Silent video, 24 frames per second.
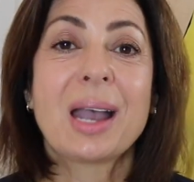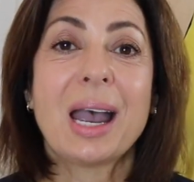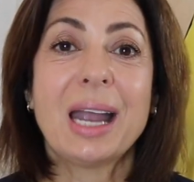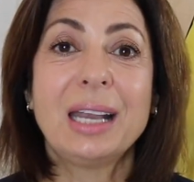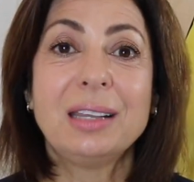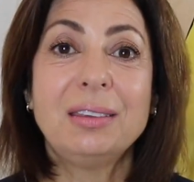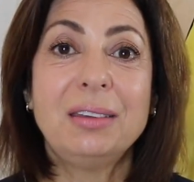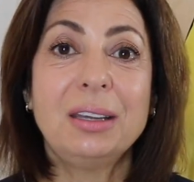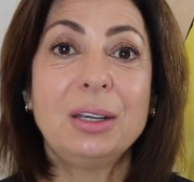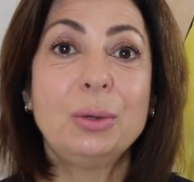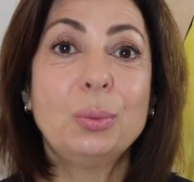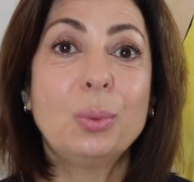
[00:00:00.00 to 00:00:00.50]

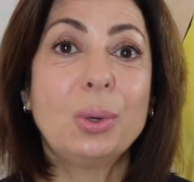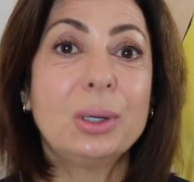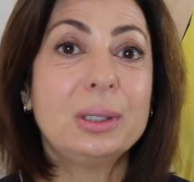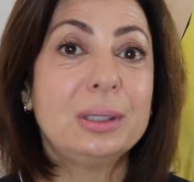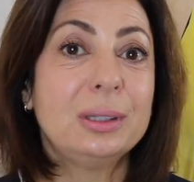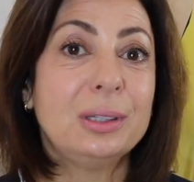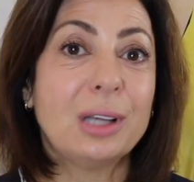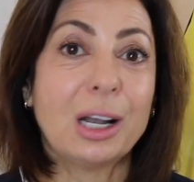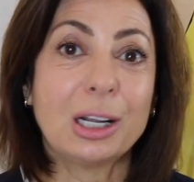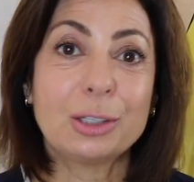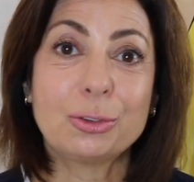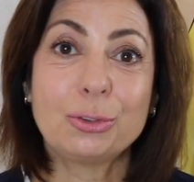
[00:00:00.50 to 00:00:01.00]
I did
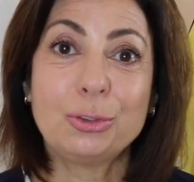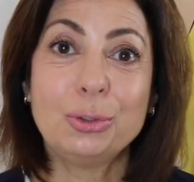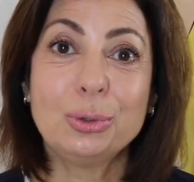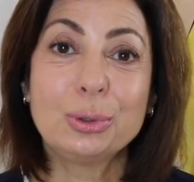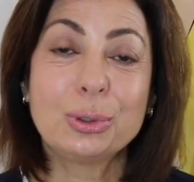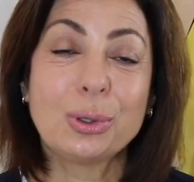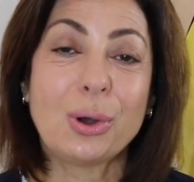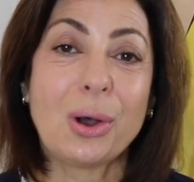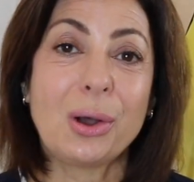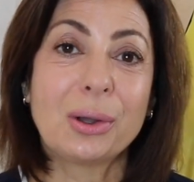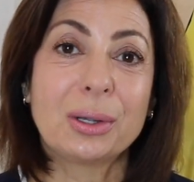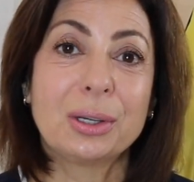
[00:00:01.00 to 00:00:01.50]
one not too
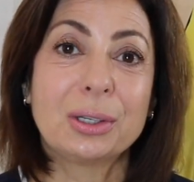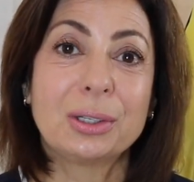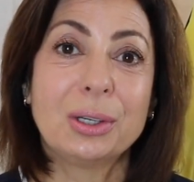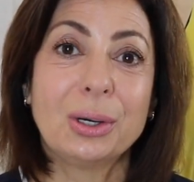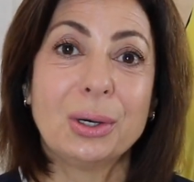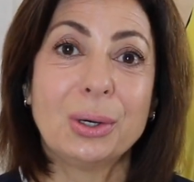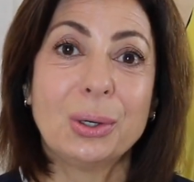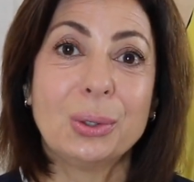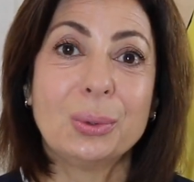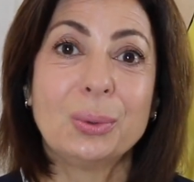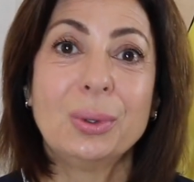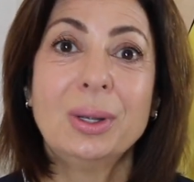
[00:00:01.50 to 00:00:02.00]
long
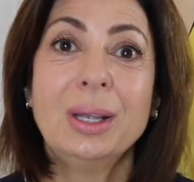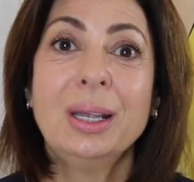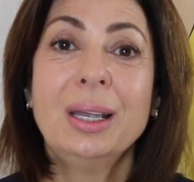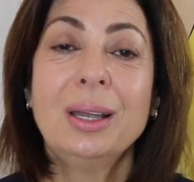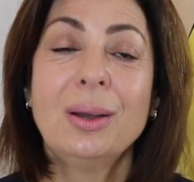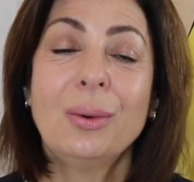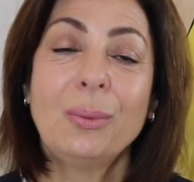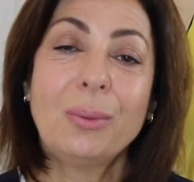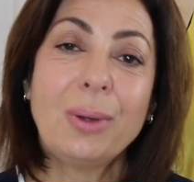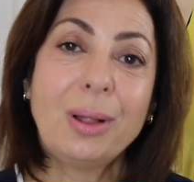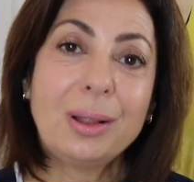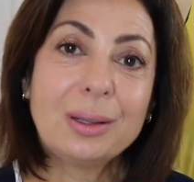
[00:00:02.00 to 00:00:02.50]
ago,
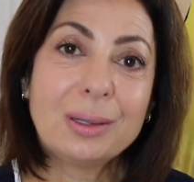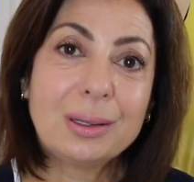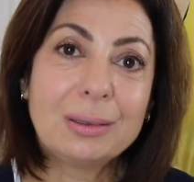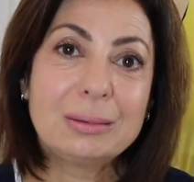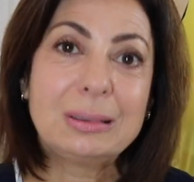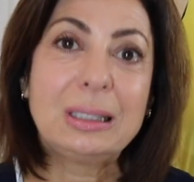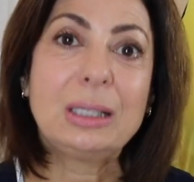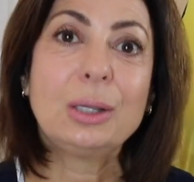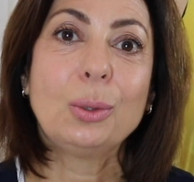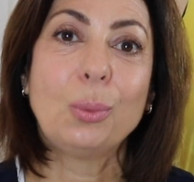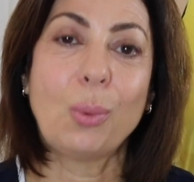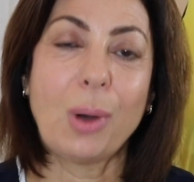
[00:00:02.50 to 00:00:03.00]
well,
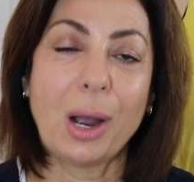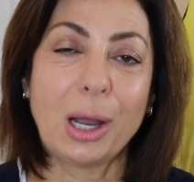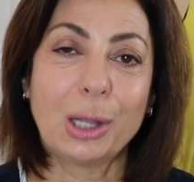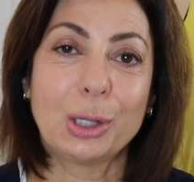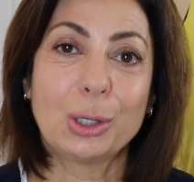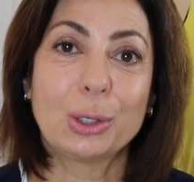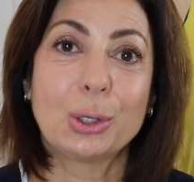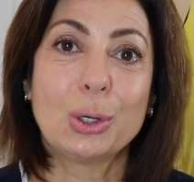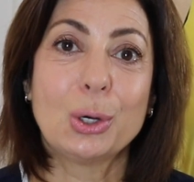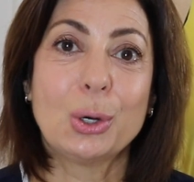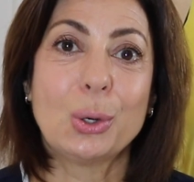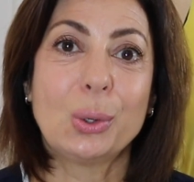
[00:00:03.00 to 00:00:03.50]
a little
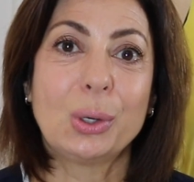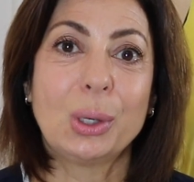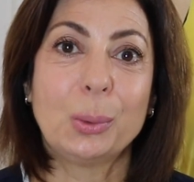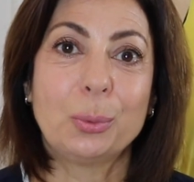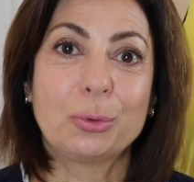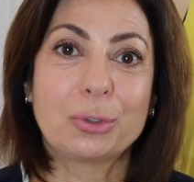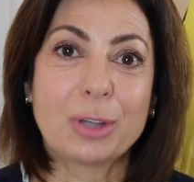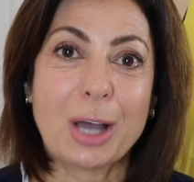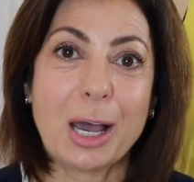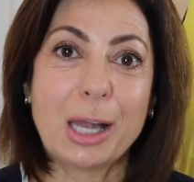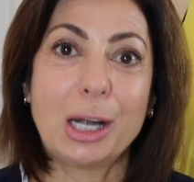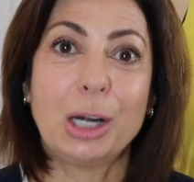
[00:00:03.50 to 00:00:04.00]
while ago, and it
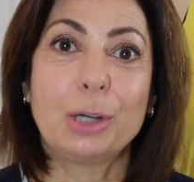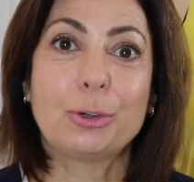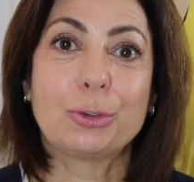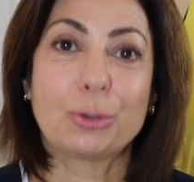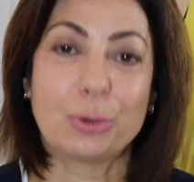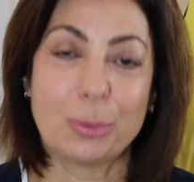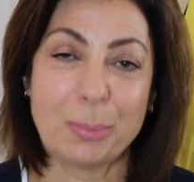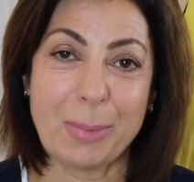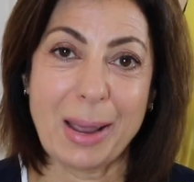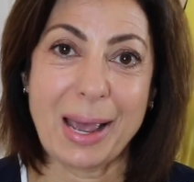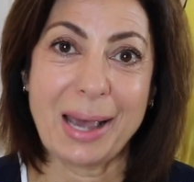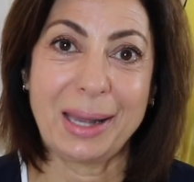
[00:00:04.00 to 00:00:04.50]
was kind of
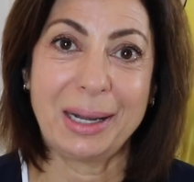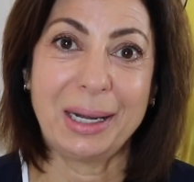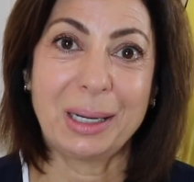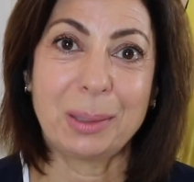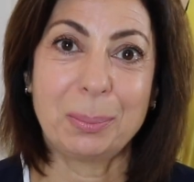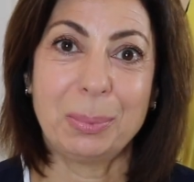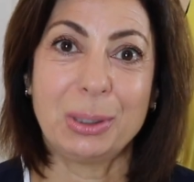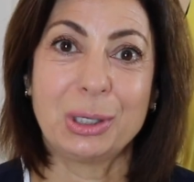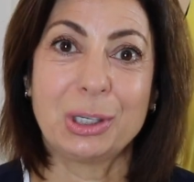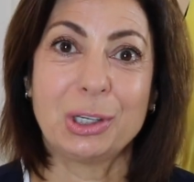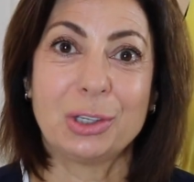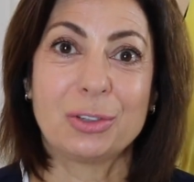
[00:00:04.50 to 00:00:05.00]

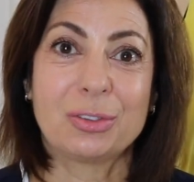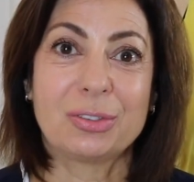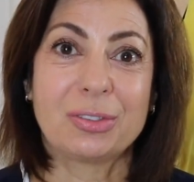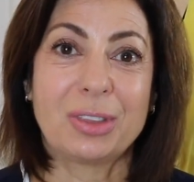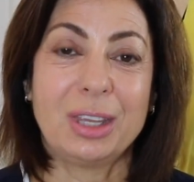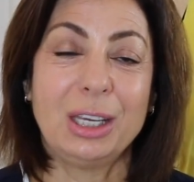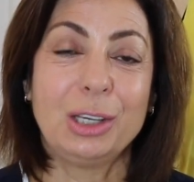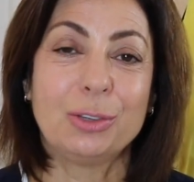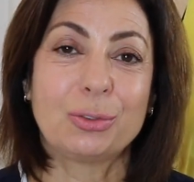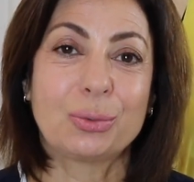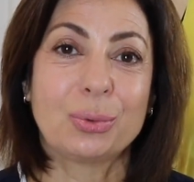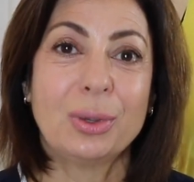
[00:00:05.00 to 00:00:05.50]
traumatic because
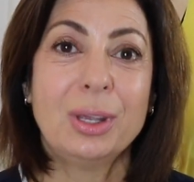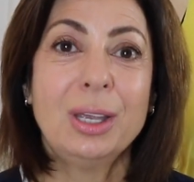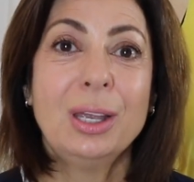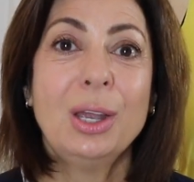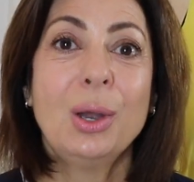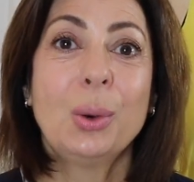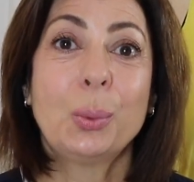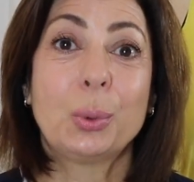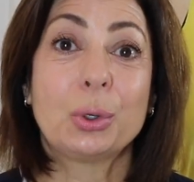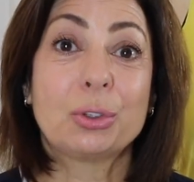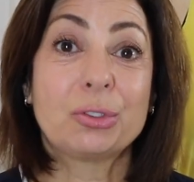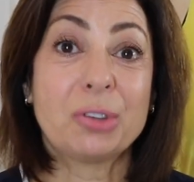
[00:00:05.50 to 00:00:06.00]
things
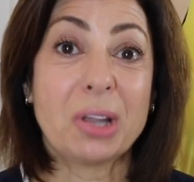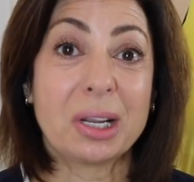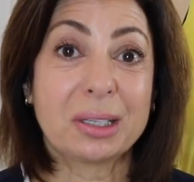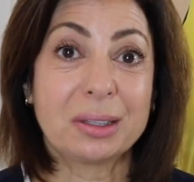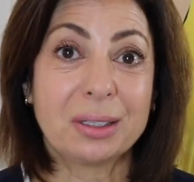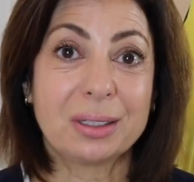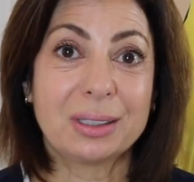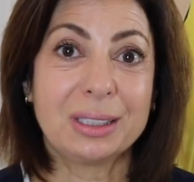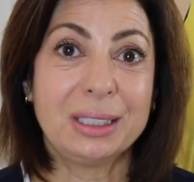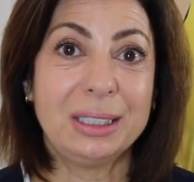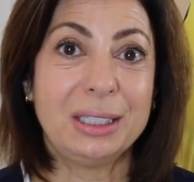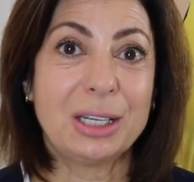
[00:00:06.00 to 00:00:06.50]
were
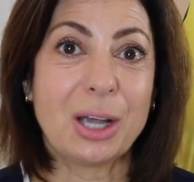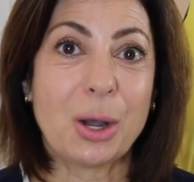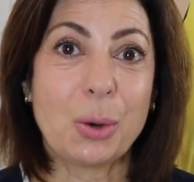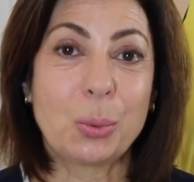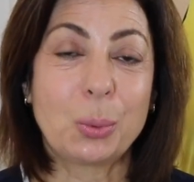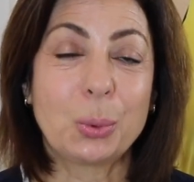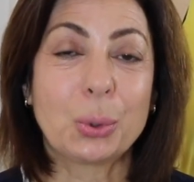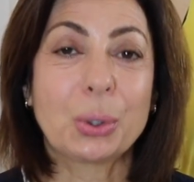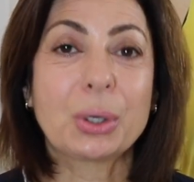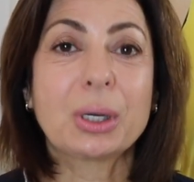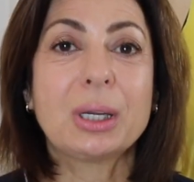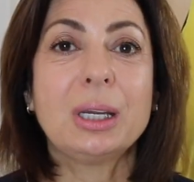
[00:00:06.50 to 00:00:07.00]
technically
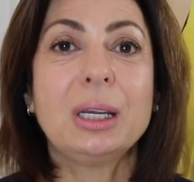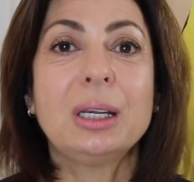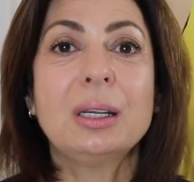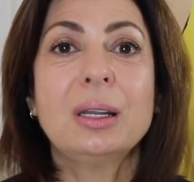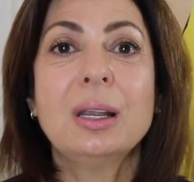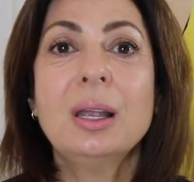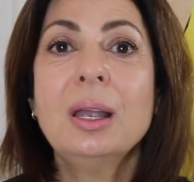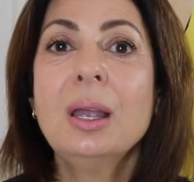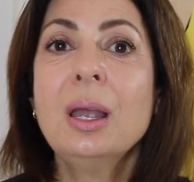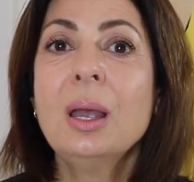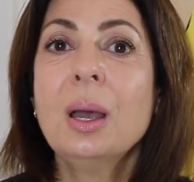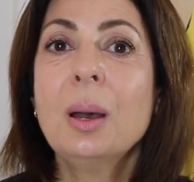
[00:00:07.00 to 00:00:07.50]
not
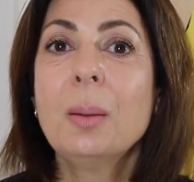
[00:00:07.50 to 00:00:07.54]
working.